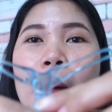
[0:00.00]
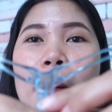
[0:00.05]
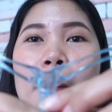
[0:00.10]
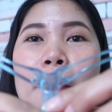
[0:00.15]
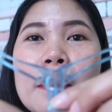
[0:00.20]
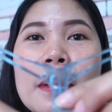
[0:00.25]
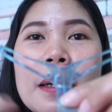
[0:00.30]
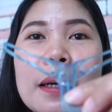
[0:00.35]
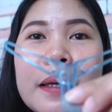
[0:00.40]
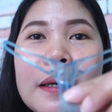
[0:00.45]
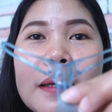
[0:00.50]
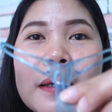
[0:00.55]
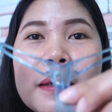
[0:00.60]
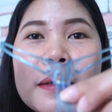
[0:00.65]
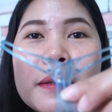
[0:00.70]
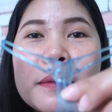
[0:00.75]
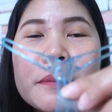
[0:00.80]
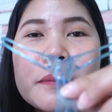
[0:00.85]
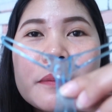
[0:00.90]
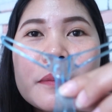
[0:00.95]

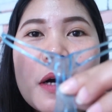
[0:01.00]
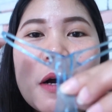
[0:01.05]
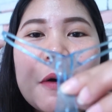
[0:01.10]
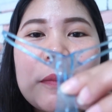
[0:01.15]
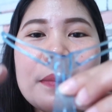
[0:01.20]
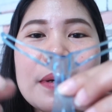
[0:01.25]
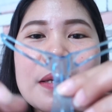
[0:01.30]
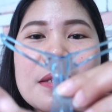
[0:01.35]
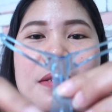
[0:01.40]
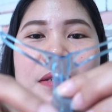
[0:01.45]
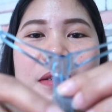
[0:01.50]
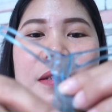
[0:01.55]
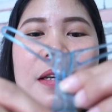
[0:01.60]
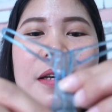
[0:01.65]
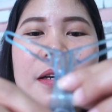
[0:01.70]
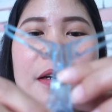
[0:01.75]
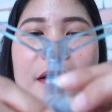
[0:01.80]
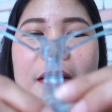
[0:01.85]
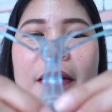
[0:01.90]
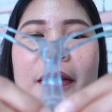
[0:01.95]
my brow pencil
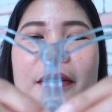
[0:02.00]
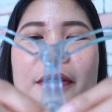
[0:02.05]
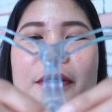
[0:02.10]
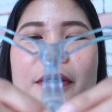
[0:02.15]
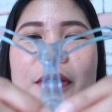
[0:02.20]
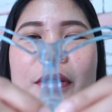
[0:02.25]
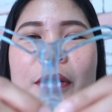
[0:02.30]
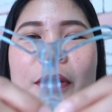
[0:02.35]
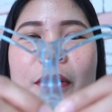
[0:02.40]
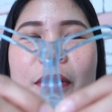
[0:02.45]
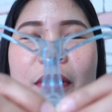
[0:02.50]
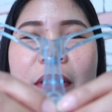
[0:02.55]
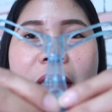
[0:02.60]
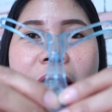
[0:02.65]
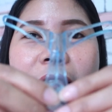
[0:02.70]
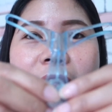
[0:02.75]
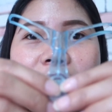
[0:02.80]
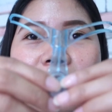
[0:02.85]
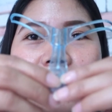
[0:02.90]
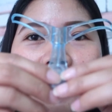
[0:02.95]
here, so
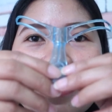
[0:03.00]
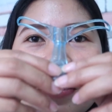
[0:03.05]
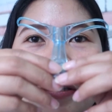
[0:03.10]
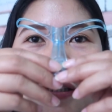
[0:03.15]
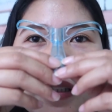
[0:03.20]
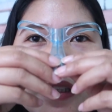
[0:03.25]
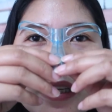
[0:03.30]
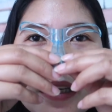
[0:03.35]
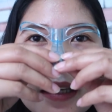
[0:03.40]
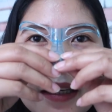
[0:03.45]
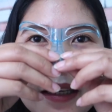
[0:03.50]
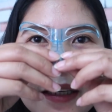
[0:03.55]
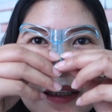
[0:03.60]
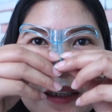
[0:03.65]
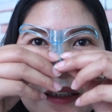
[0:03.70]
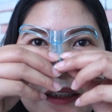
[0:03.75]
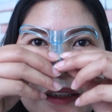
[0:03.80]
let's just see.